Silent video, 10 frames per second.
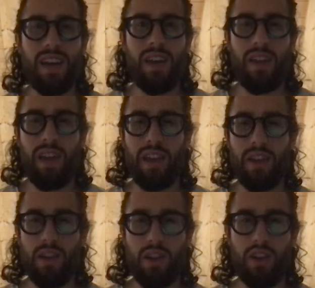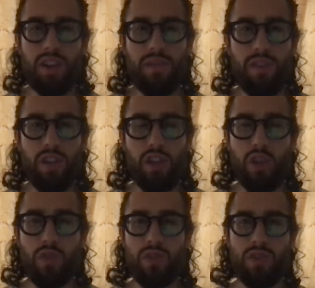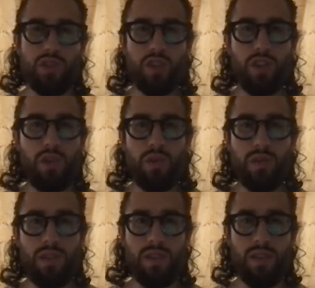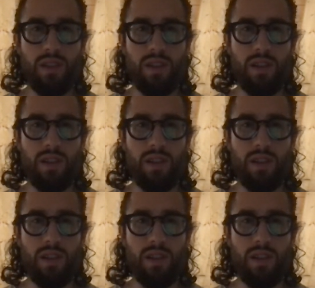that different users use the